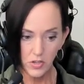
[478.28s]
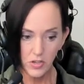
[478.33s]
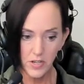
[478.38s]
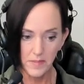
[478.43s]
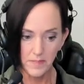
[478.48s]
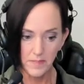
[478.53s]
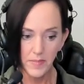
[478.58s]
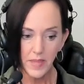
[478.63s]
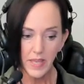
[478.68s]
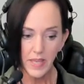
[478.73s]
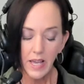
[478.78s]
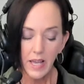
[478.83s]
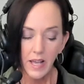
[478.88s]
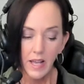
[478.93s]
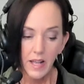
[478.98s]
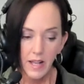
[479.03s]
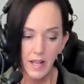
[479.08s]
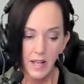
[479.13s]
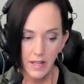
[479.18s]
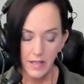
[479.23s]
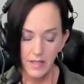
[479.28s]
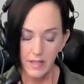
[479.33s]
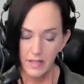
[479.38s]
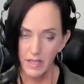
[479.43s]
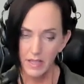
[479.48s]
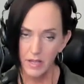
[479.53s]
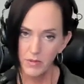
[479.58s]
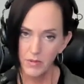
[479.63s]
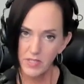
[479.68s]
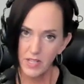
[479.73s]
Good.
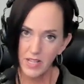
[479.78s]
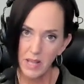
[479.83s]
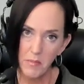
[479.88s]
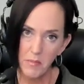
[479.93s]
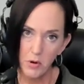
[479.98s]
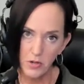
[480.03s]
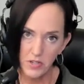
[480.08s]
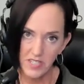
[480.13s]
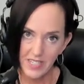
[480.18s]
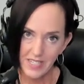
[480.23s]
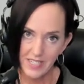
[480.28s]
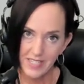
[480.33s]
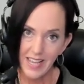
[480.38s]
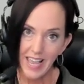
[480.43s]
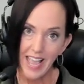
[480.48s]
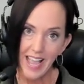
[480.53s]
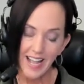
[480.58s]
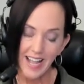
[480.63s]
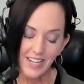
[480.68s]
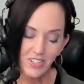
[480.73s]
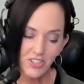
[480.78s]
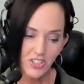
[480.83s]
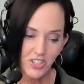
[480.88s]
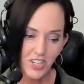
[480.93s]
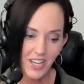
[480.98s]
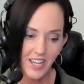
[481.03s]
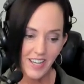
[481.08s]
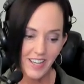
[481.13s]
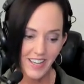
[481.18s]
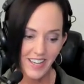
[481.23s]
That was a lot more
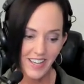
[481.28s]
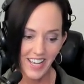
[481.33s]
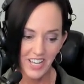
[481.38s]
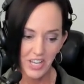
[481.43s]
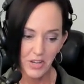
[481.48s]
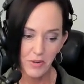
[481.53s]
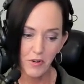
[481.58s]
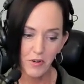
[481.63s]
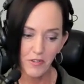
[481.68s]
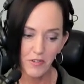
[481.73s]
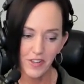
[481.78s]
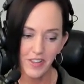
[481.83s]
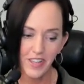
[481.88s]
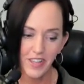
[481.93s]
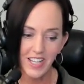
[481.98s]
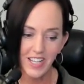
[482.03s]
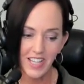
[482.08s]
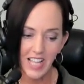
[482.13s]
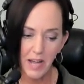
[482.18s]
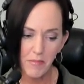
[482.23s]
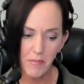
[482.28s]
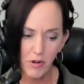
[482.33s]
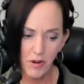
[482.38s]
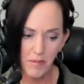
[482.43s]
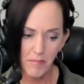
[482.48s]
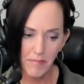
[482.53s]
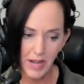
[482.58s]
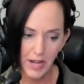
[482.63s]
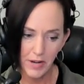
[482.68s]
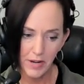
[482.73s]
detached and you were feeling a lot
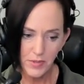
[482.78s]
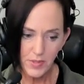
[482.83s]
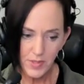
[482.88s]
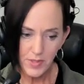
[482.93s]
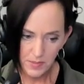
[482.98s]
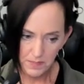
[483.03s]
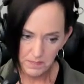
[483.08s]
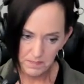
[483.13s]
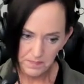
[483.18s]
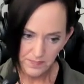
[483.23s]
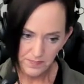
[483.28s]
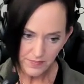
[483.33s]
more bounce.